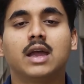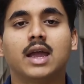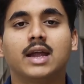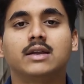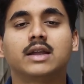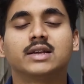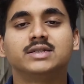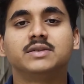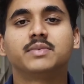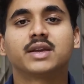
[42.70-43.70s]
and
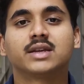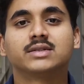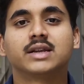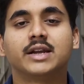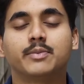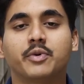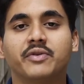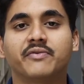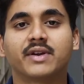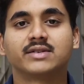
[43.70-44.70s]
SGPA is
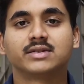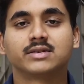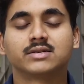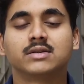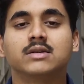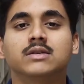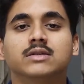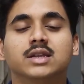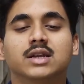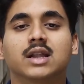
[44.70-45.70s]
8.56.
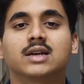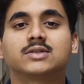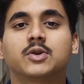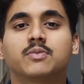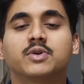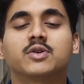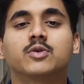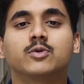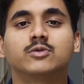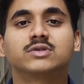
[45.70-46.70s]
The class topper
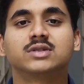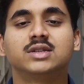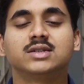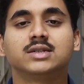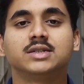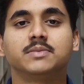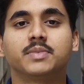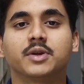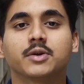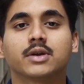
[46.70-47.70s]
holds the
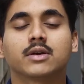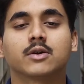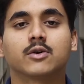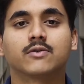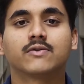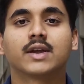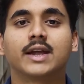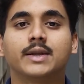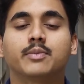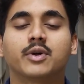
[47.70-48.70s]
CGPA of
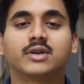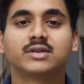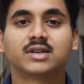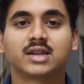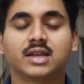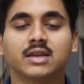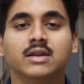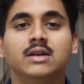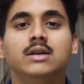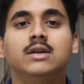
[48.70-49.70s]
8.3.
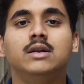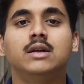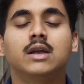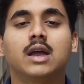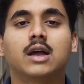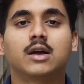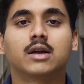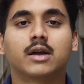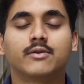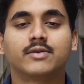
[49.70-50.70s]

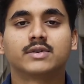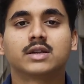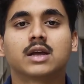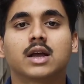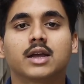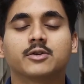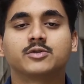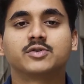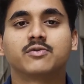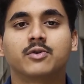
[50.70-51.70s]
However, I
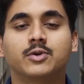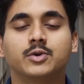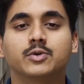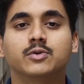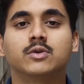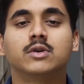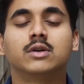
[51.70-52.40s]
also want to